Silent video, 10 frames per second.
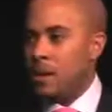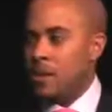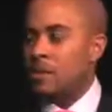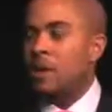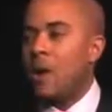
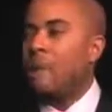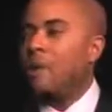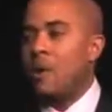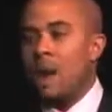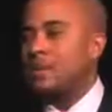That's called
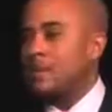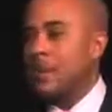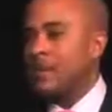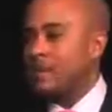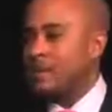
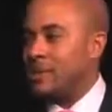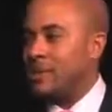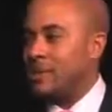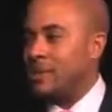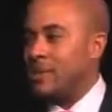procrastination.
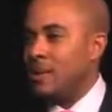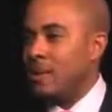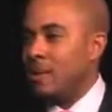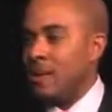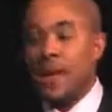
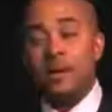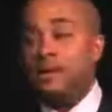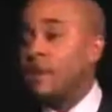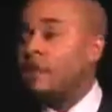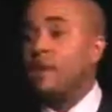And
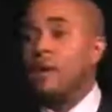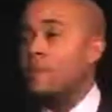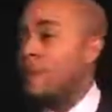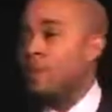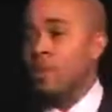that'll never
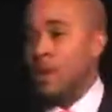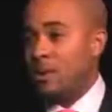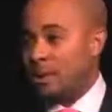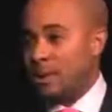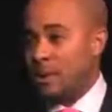get people
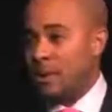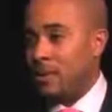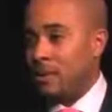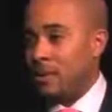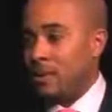wealthy.
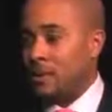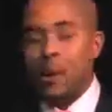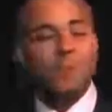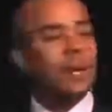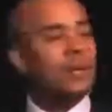
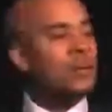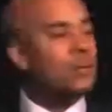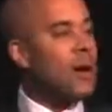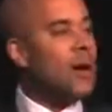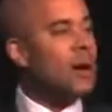So I'm telling
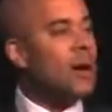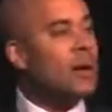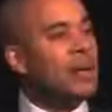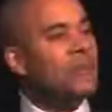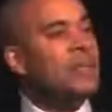you right
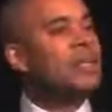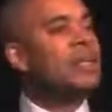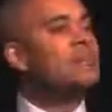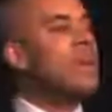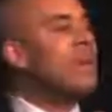now, if this
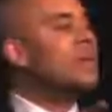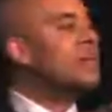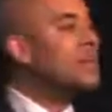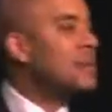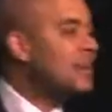is making
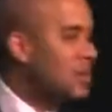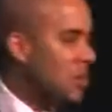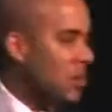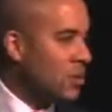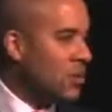sense
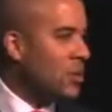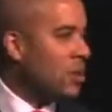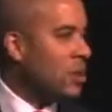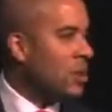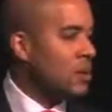to
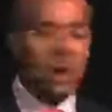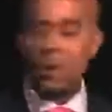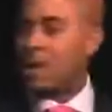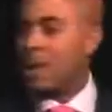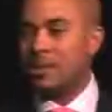you,
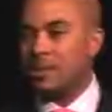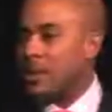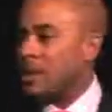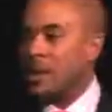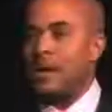don't
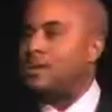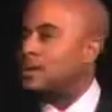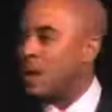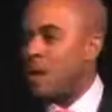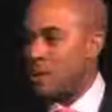hesitate. Get
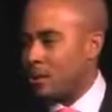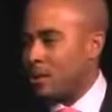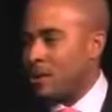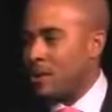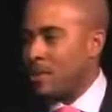started.
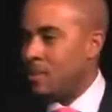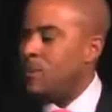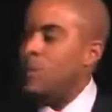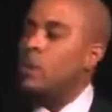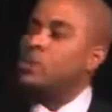
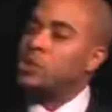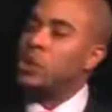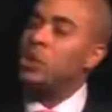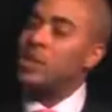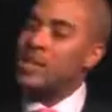Because we're going to
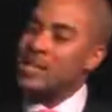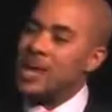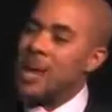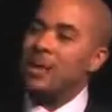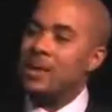show you
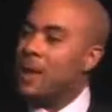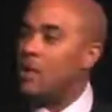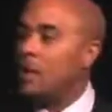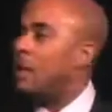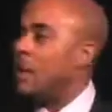exactly
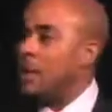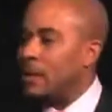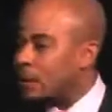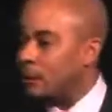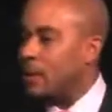how we're going to make
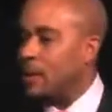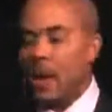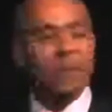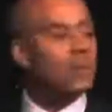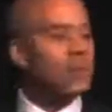history
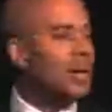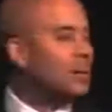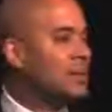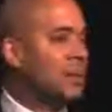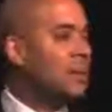together and
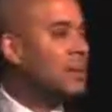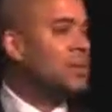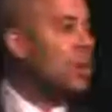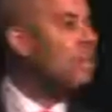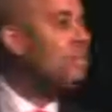take this company
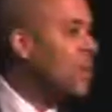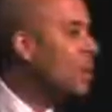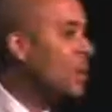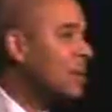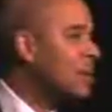to $1
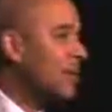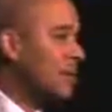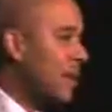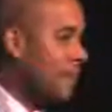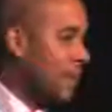billion
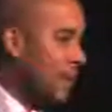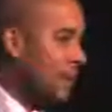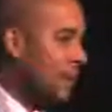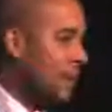company.